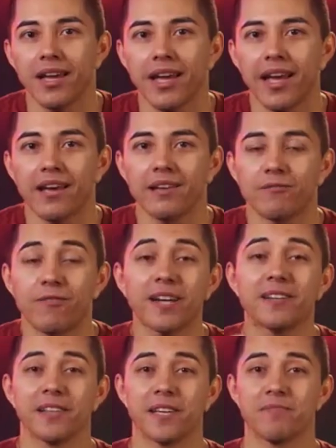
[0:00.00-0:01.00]
And
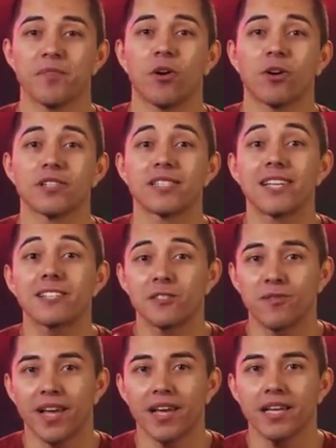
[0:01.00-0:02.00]
finally, our sixth
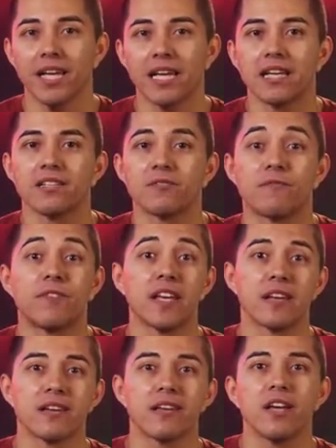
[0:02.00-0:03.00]
flag is
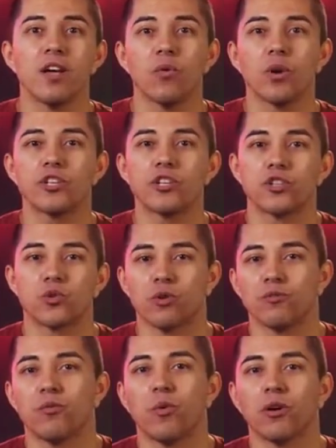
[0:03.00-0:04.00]
FIN, which is
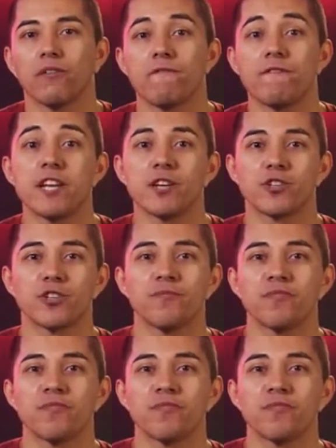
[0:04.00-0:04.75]
short for finish.